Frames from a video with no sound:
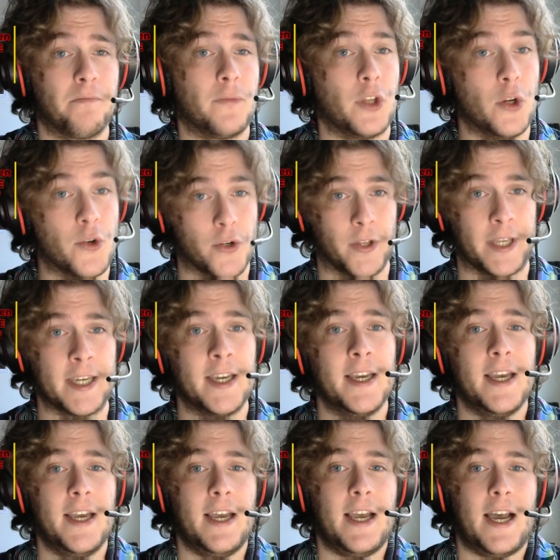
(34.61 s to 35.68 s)
usually
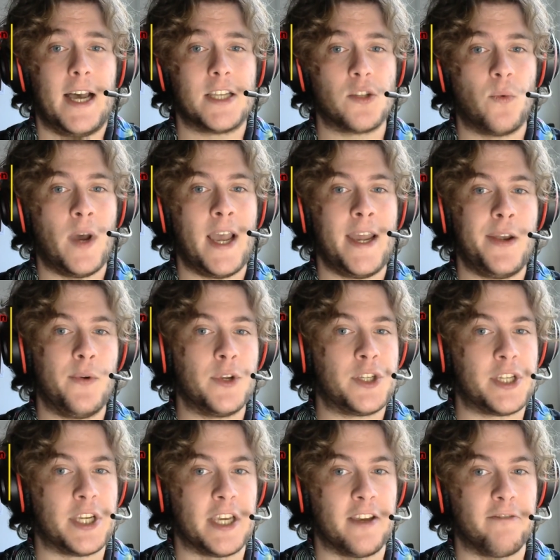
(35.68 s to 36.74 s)
as a way to
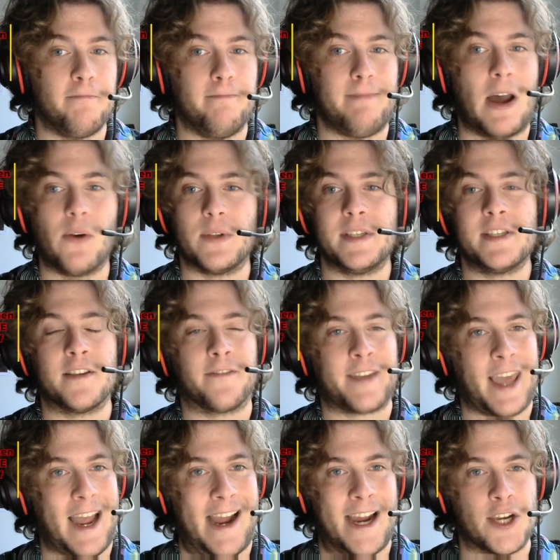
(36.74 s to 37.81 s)
achieve mountains of
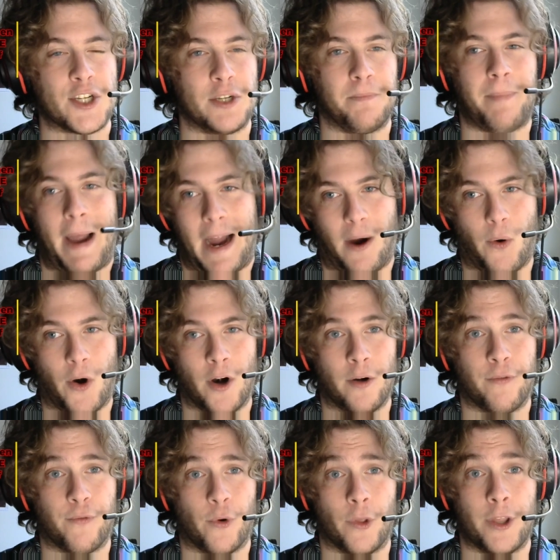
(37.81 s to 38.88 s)
cash and power
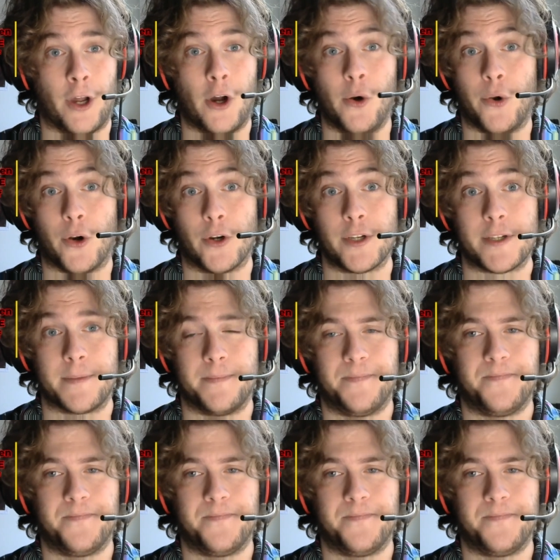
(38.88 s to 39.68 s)
for the owners.